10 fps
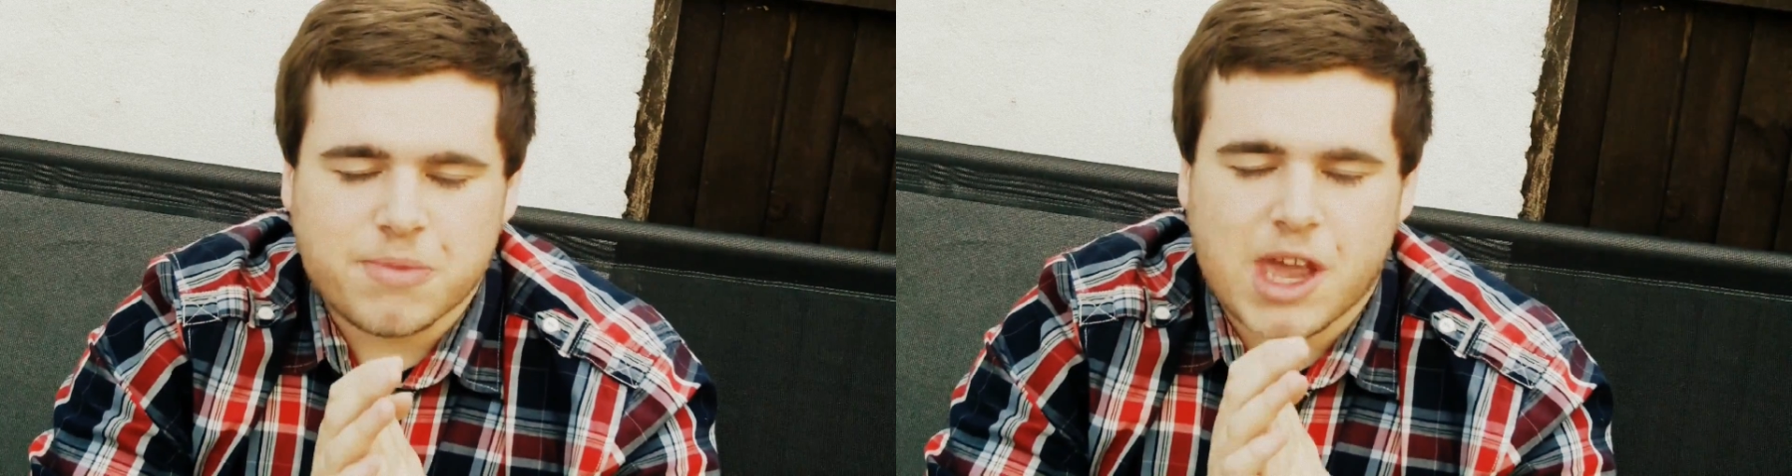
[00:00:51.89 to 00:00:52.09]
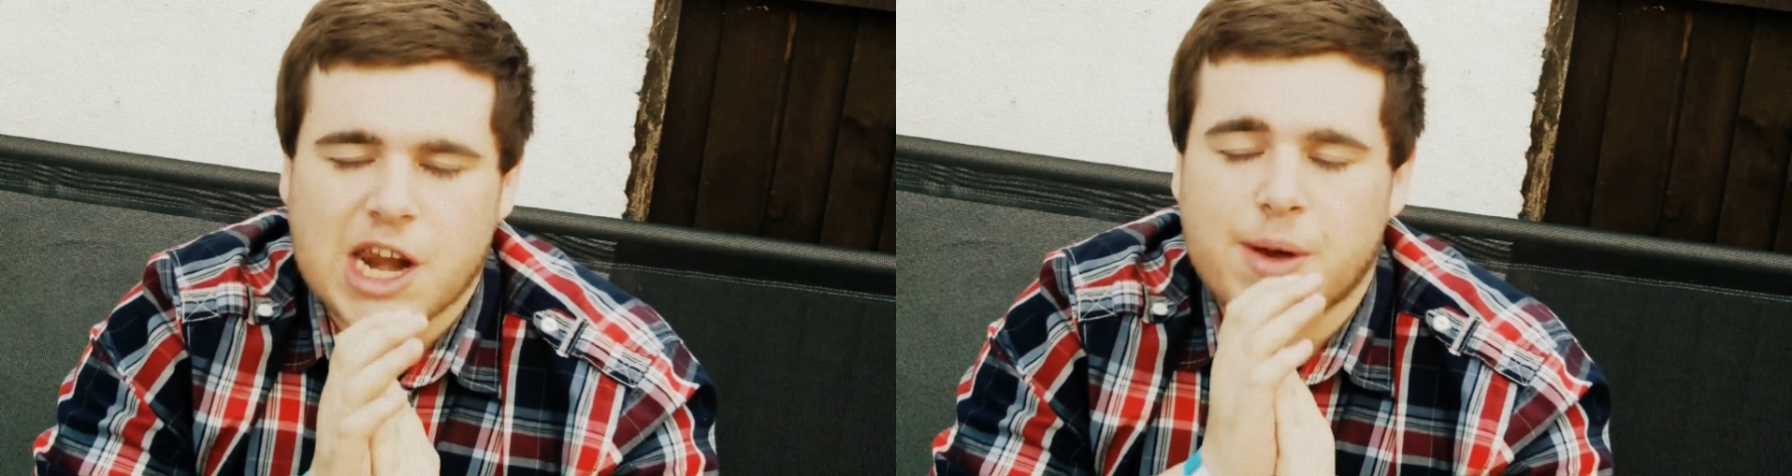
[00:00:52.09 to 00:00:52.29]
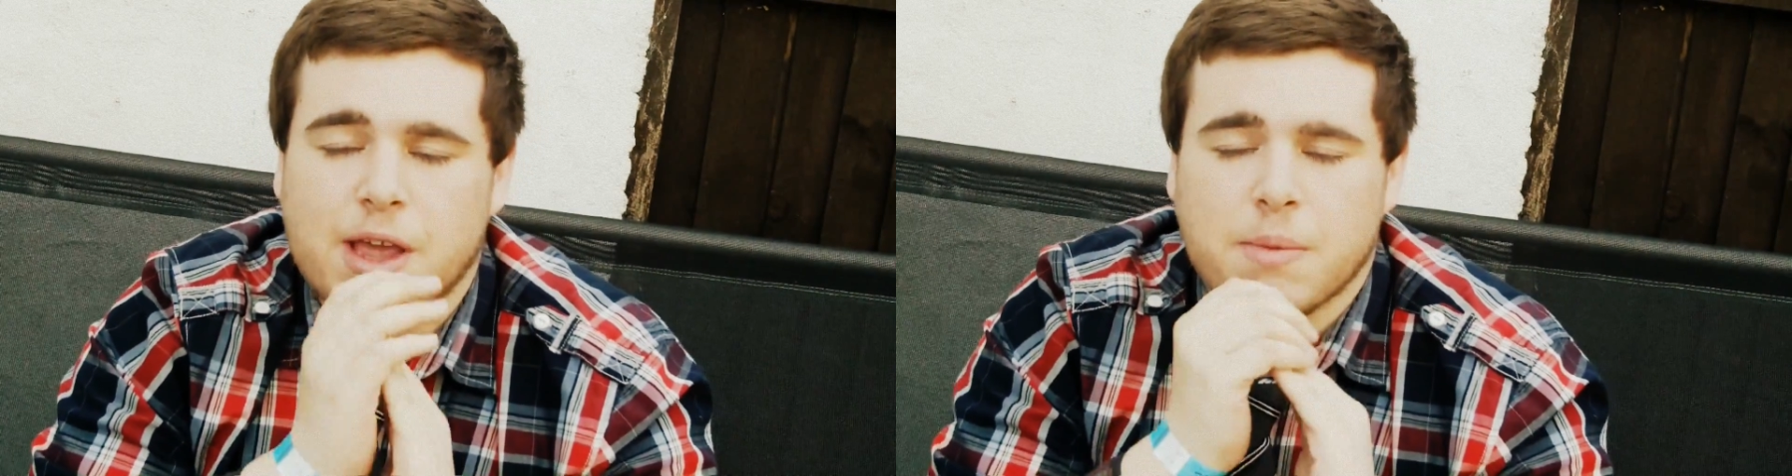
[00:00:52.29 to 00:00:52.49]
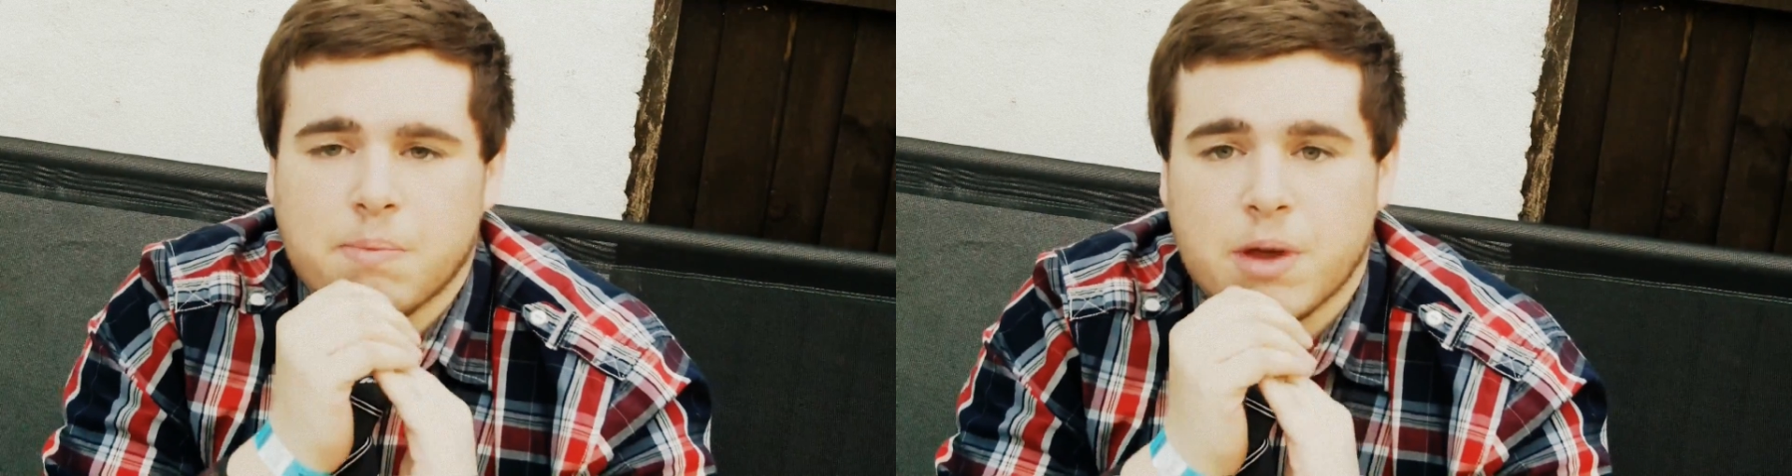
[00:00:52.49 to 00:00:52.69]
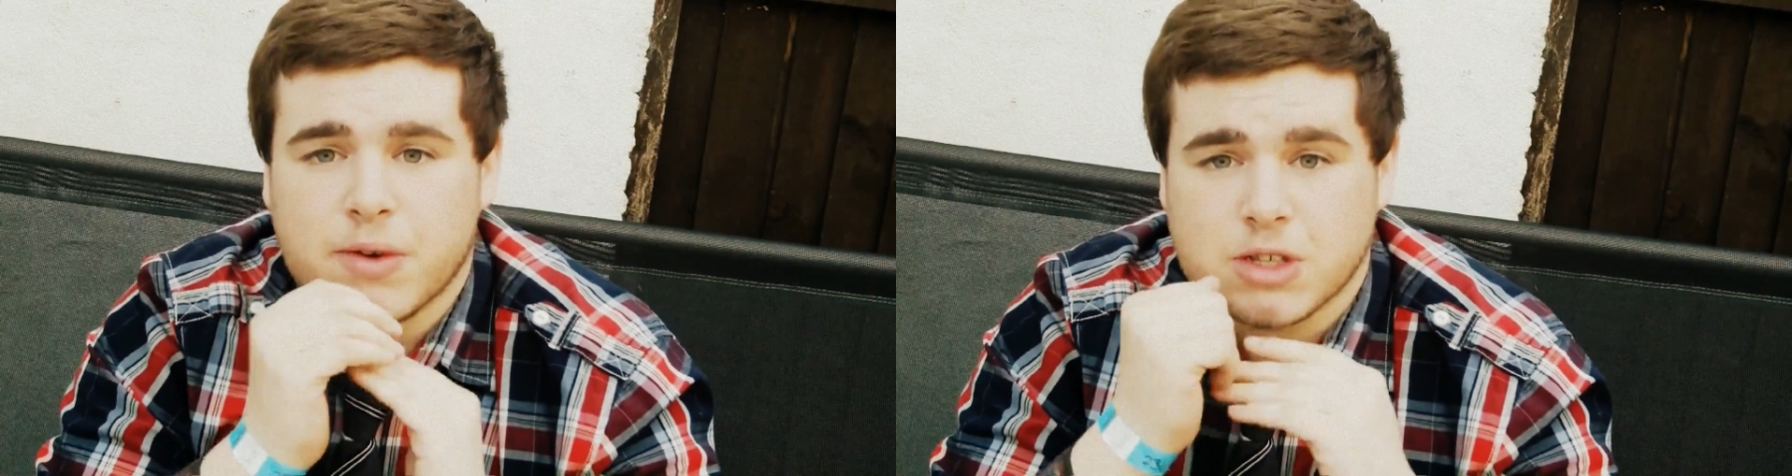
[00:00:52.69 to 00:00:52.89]
Anyway,
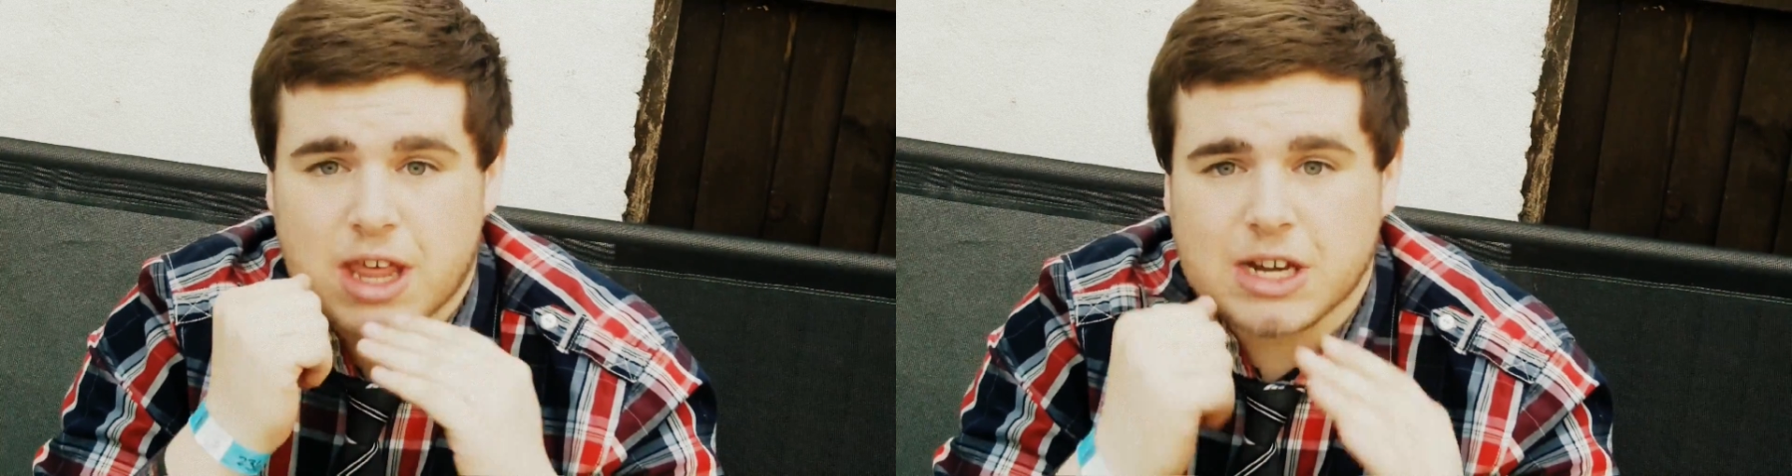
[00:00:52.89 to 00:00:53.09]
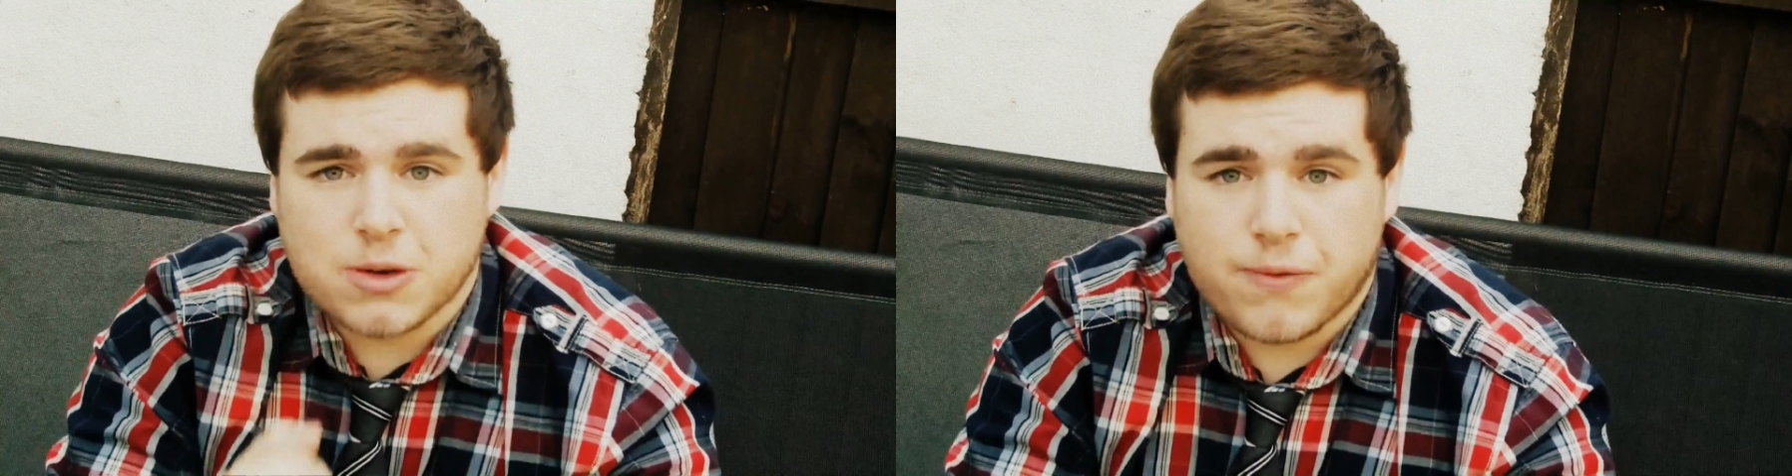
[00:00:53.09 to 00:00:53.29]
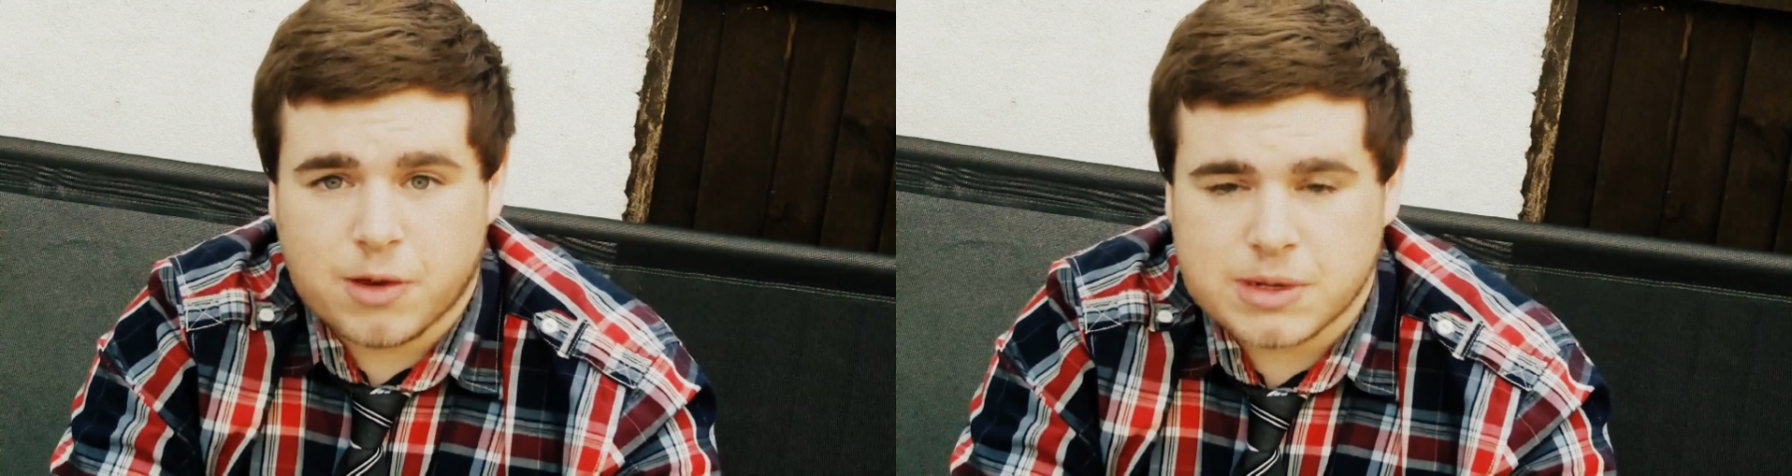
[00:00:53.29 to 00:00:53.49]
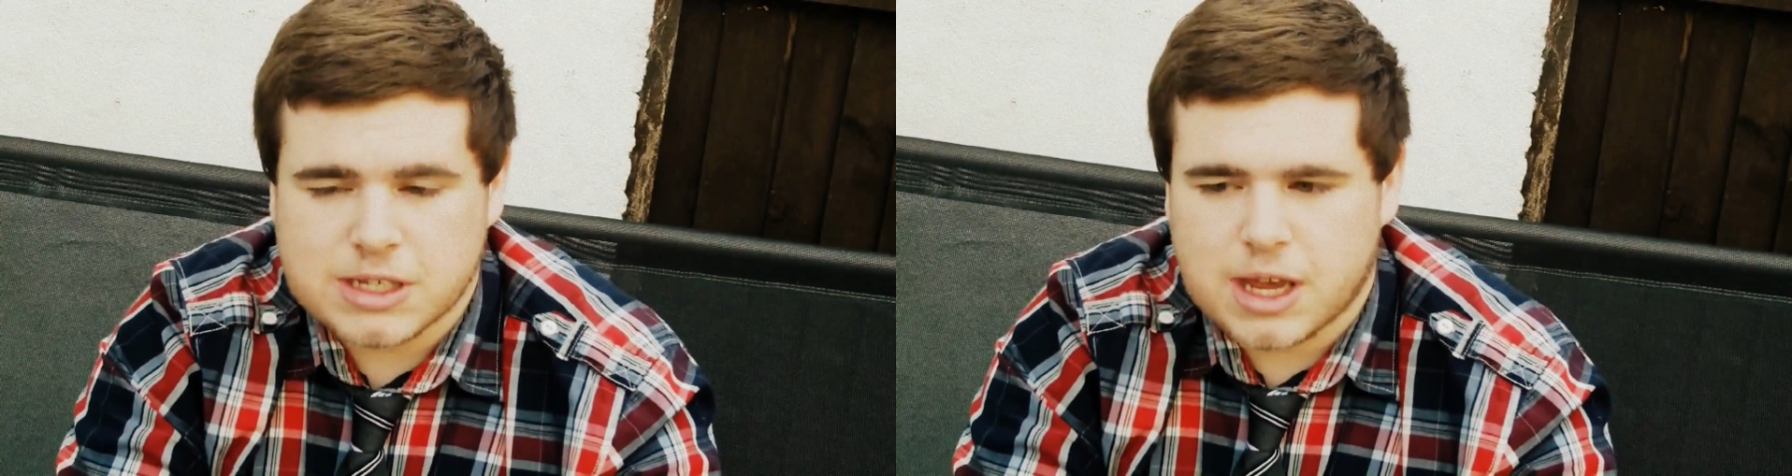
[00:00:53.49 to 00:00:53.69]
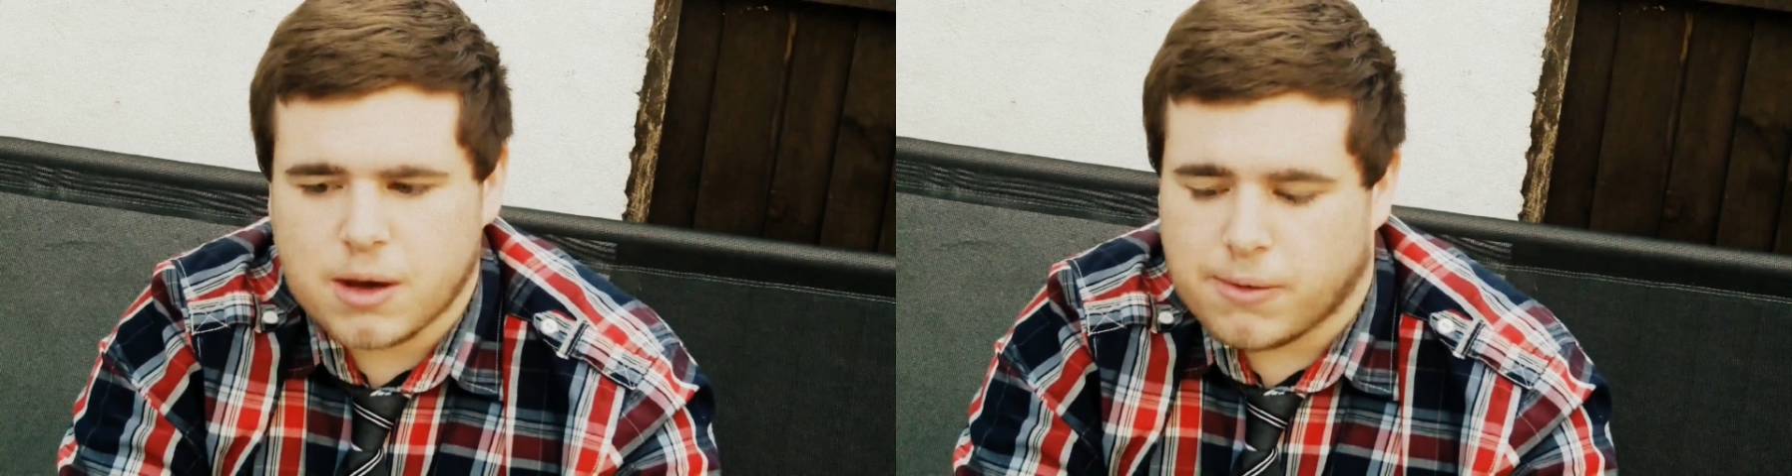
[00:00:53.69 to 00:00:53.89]
moving on to the actual film
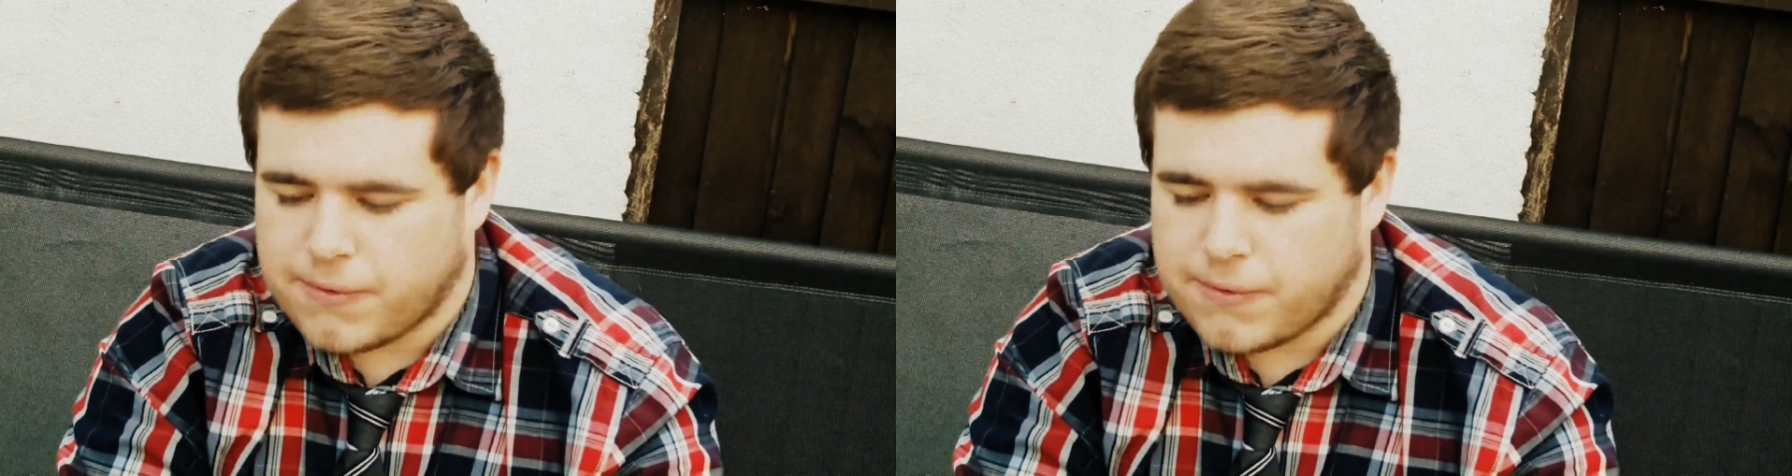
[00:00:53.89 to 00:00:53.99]
itself.